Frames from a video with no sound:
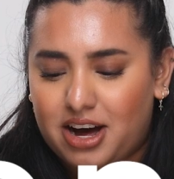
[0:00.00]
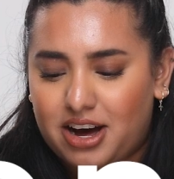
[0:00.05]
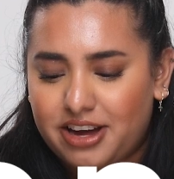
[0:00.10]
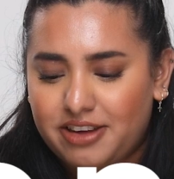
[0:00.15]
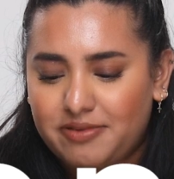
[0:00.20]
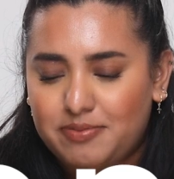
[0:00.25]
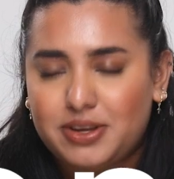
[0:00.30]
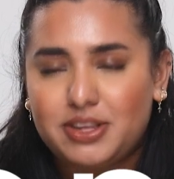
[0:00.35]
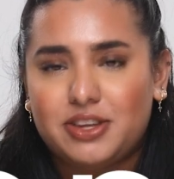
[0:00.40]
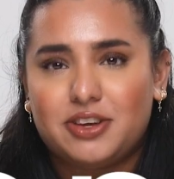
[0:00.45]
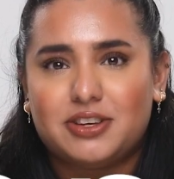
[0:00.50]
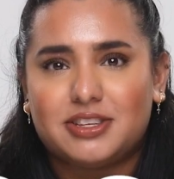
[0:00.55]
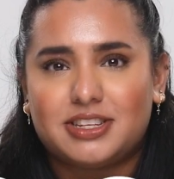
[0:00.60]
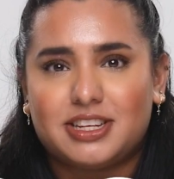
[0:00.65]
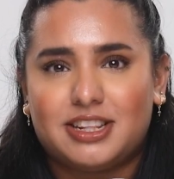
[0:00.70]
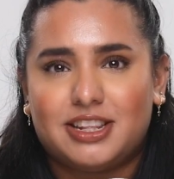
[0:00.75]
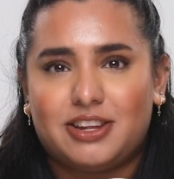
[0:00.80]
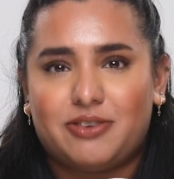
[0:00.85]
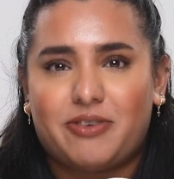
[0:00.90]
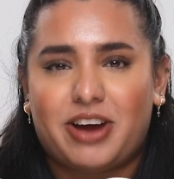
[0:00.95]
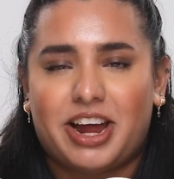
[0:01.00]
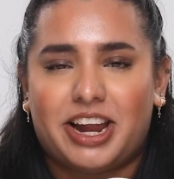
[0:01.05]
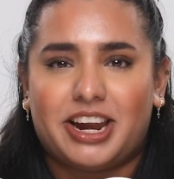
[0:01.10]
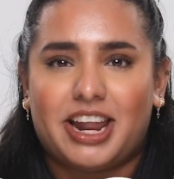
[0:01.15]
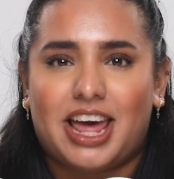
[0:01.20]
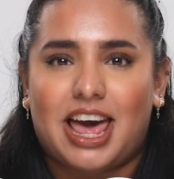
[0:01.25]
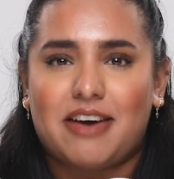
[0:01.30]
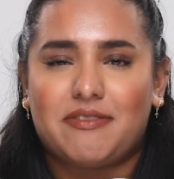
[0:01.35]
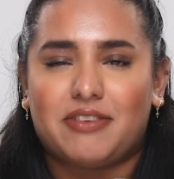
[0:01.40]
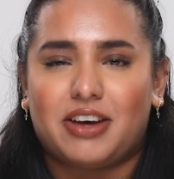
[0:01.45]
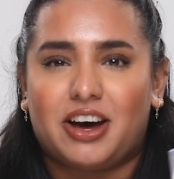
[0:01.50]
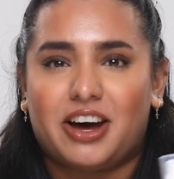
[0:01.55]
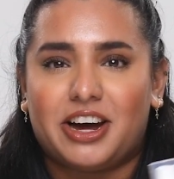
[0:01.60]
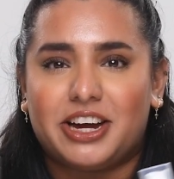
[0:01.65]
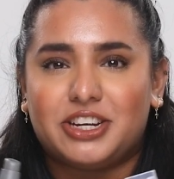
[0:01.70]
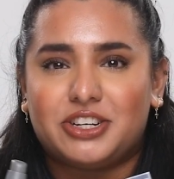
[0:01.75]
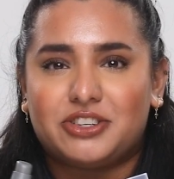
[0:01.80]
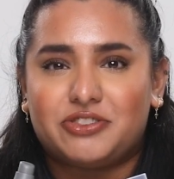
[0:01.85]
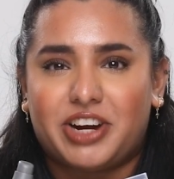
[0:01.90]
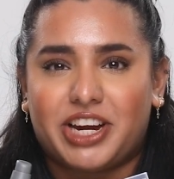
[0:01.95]
I've been using the REN
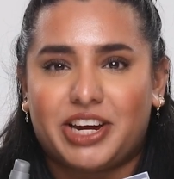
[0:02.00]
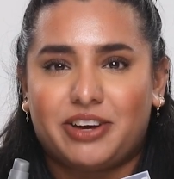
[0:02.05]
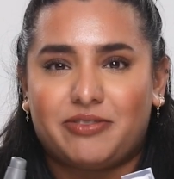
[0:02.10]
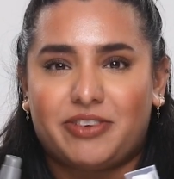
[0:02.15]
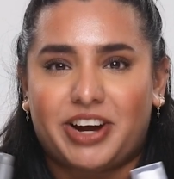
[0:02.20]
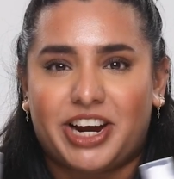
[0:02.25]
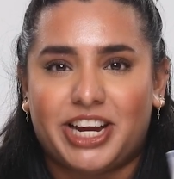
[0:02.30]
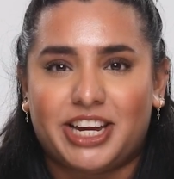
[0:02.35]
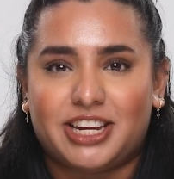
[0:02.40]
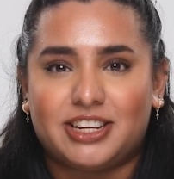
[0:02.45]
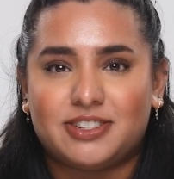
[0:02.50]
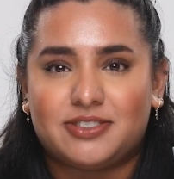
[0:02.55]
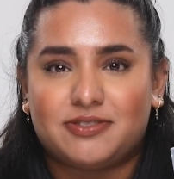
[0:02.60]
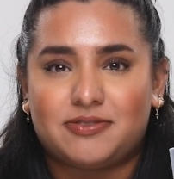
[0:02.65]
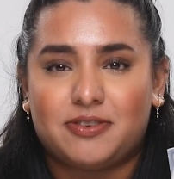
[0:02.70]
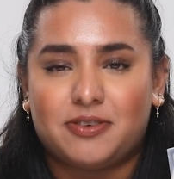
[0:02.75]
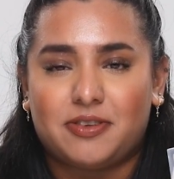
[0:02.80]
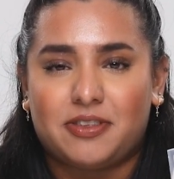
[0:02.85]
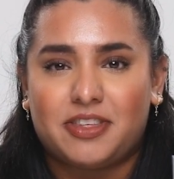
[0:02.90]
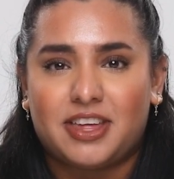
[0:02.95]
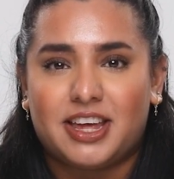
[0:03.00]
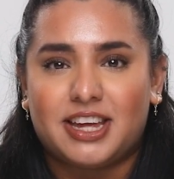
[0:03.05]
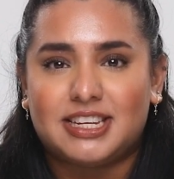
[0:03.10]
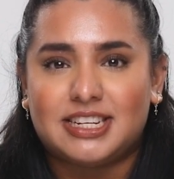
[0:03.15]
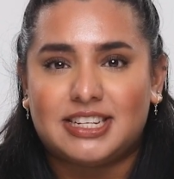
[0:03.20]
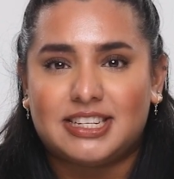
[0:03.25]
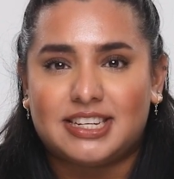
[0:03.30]
Everhydrate range for 30